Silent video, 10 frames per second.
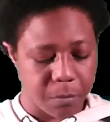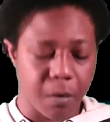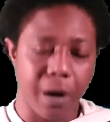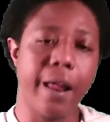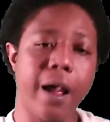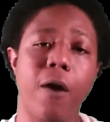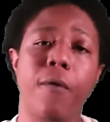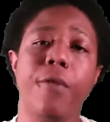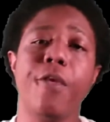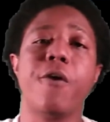Now,
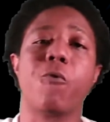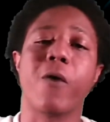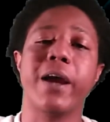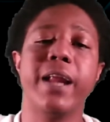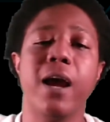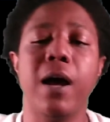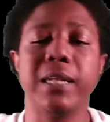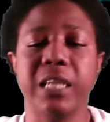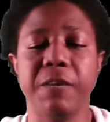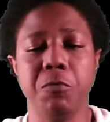right now, I
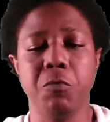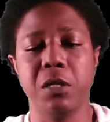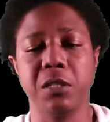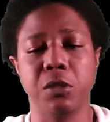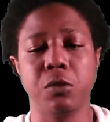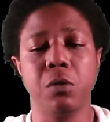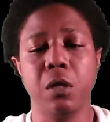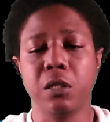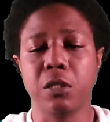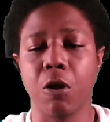definitely want to
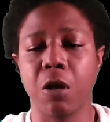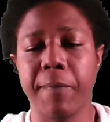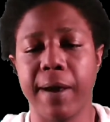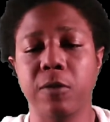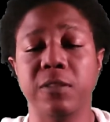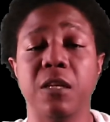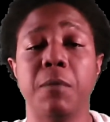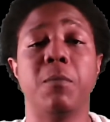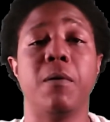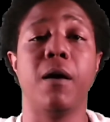talk about some
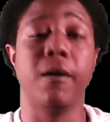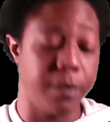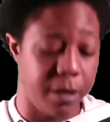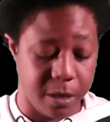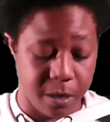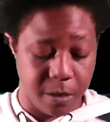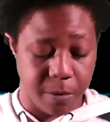of the